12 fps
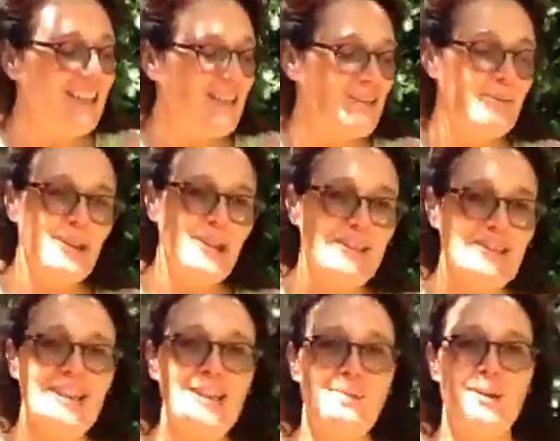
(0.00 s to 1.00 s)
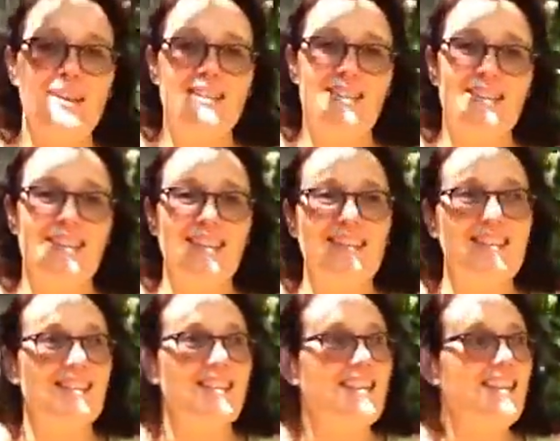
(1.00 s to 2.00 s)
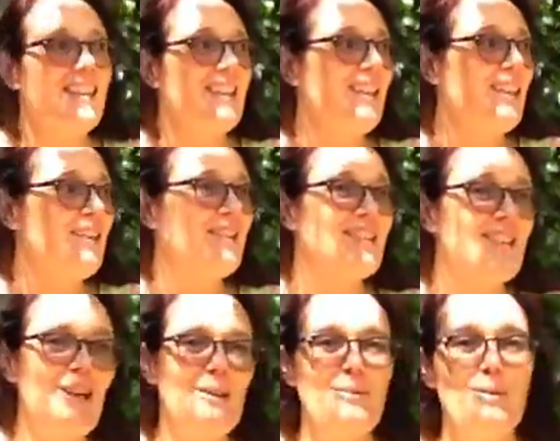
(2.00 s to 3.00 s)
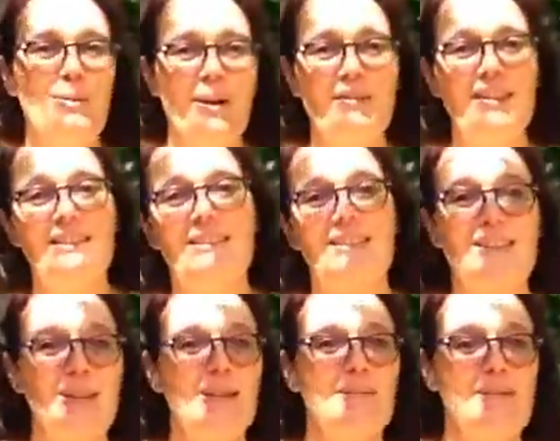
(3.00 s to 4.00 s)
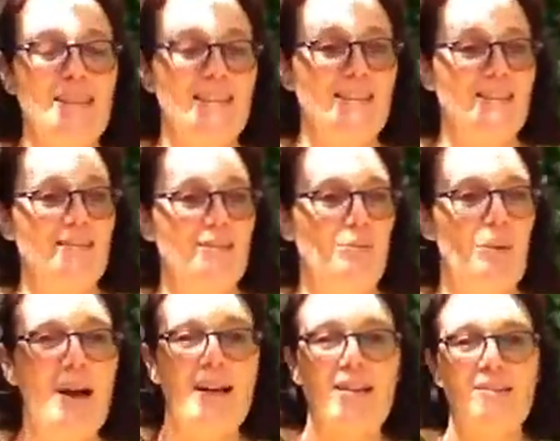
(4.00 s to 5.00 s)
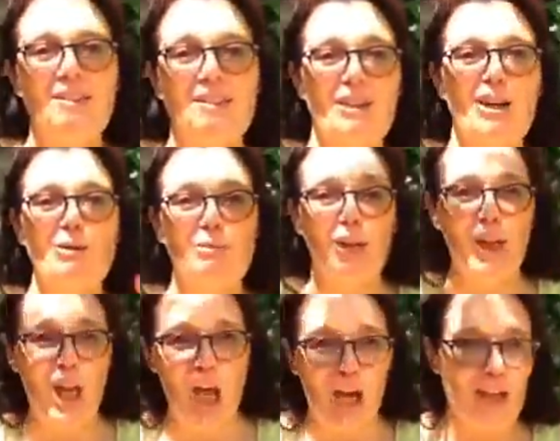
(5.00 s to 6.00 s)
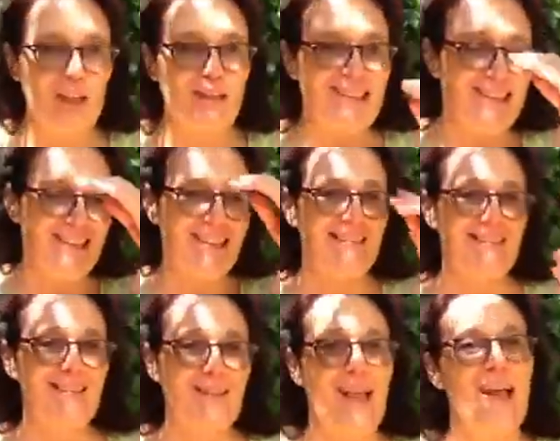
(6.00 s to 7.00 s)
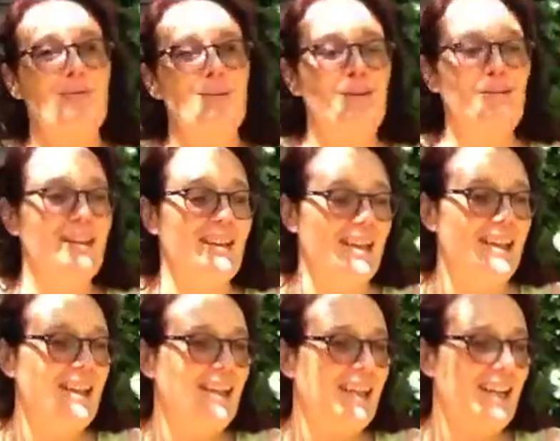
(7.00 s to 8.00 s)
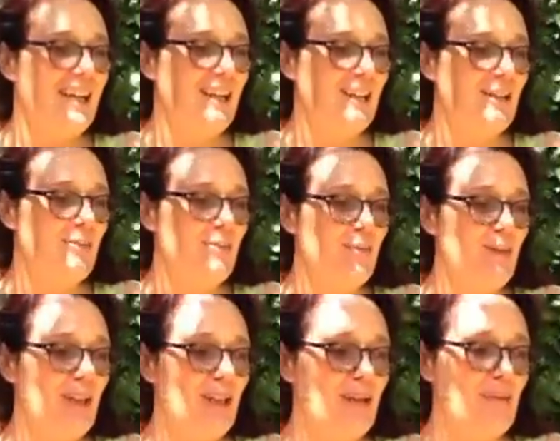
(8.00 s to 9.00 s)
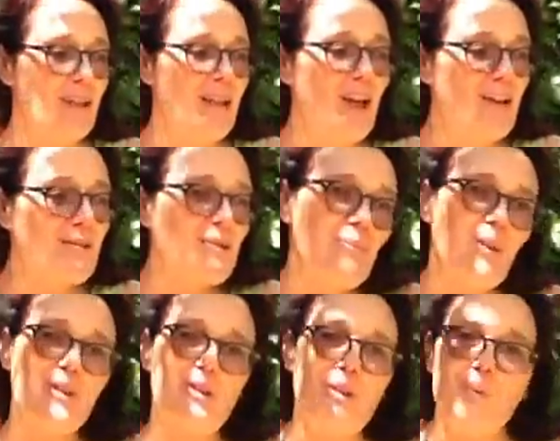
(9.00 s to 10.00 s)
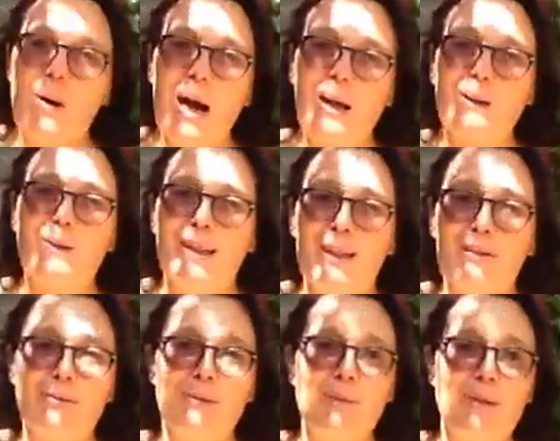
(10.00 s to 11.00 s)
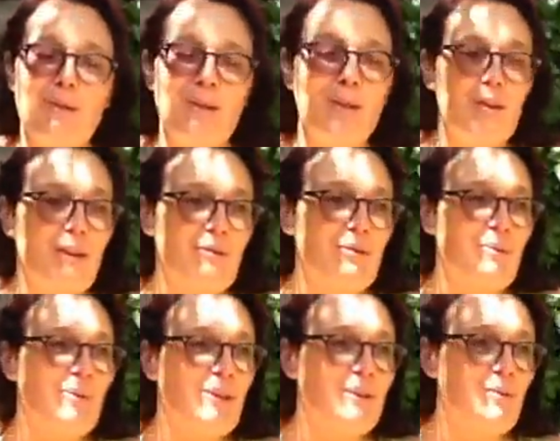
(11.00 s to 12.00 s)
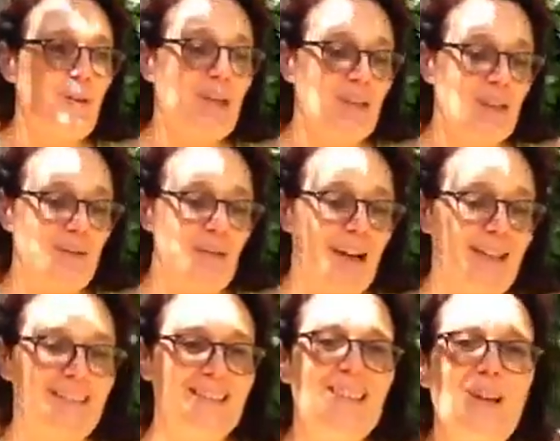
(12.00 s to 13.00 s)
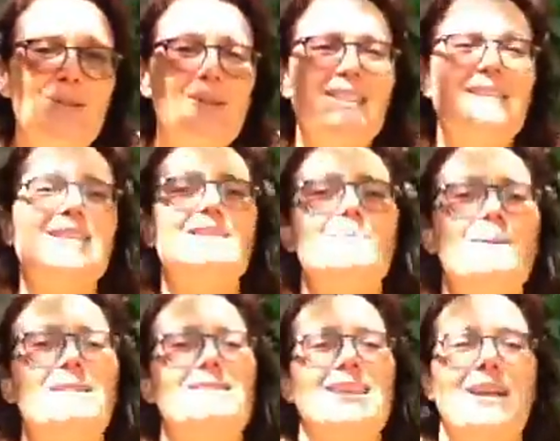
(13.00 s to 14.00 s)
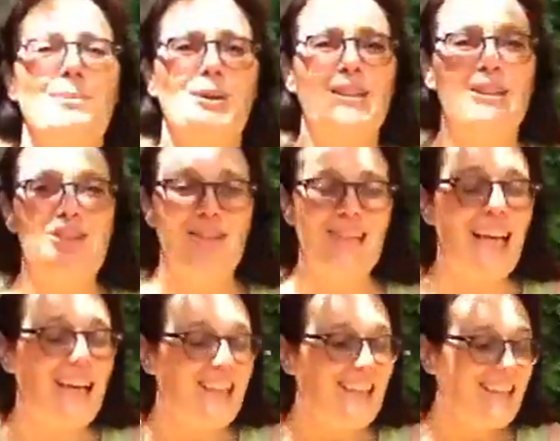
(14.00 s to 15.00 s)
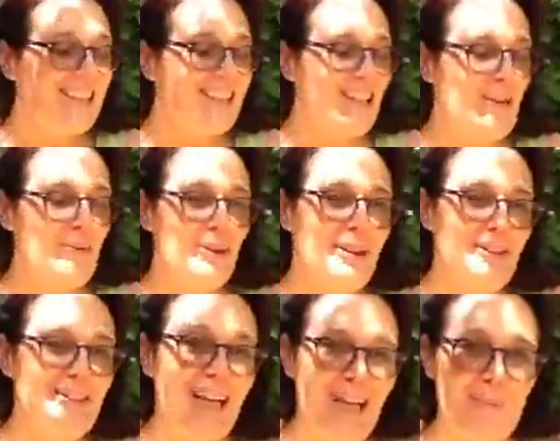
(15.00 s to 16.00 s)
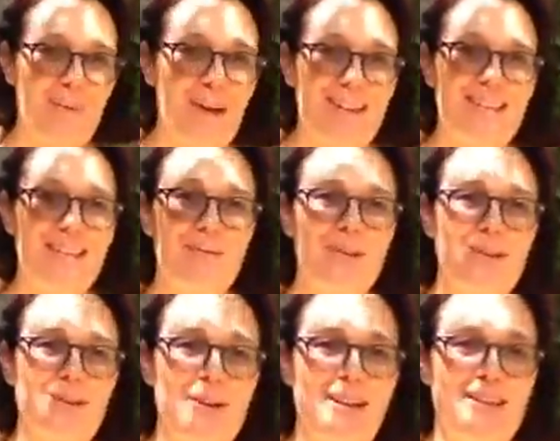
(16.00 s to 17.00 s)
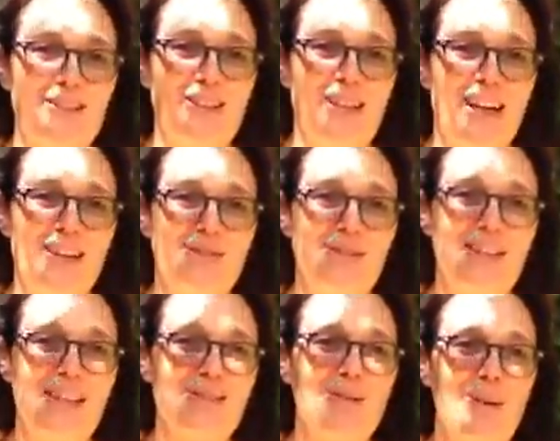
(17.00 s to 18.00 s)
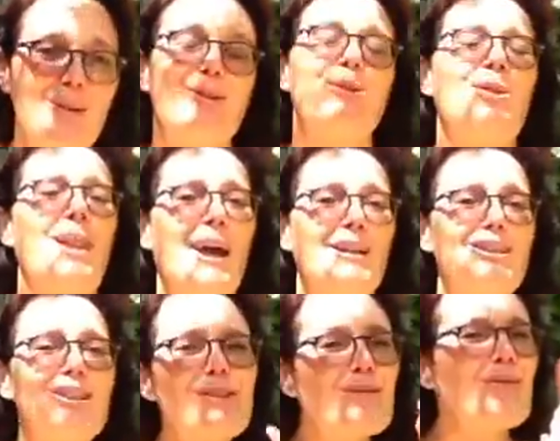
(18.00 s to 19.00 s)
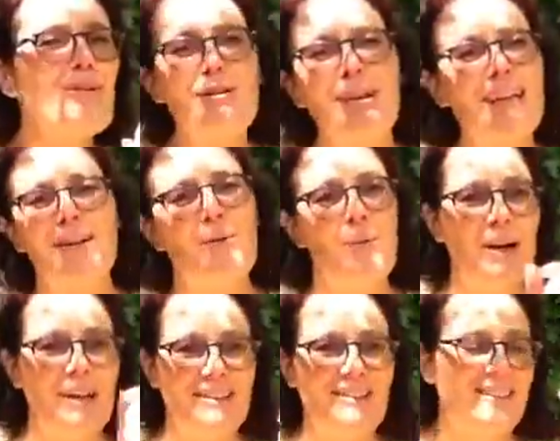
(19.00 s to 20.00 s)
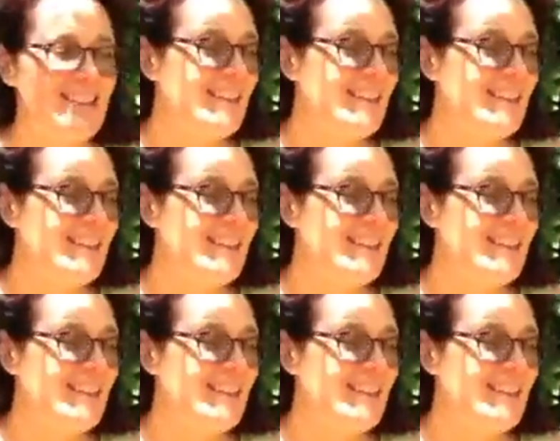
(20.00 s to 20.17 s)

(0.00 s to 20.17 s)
So, what are you celebrating? Let's you know, there's time to worry and there's time to dwell and there's time to learn and everything. Um, you know, we learn from what's gone well and we learn from what's not gone from what, what so well. And solstice is about celebration. So, what are you celebrating? What's great in your life? Let's focus on that just for a little while.